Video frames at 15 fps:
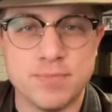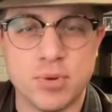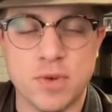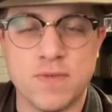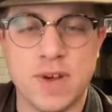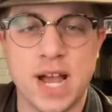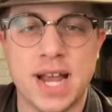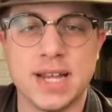
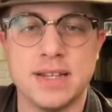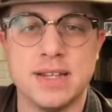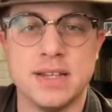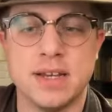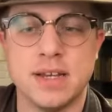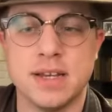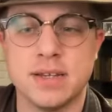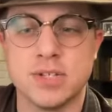provide
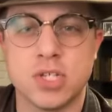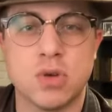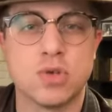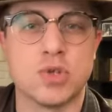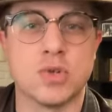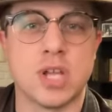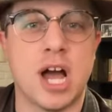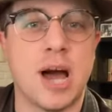
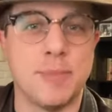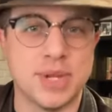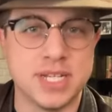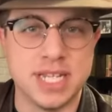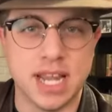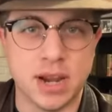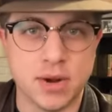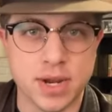social
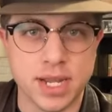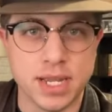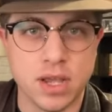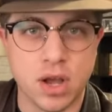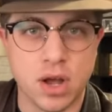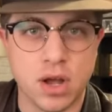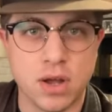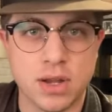
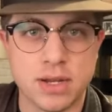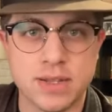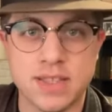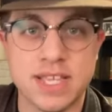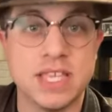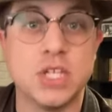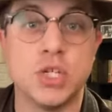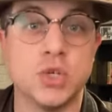commentary on
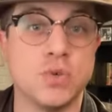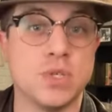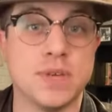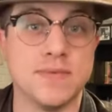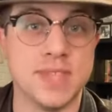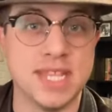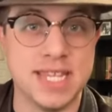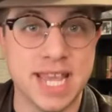the issues
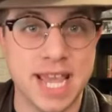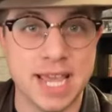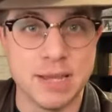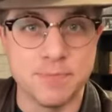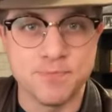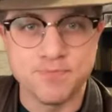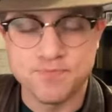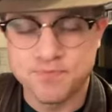of the
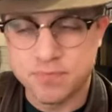day.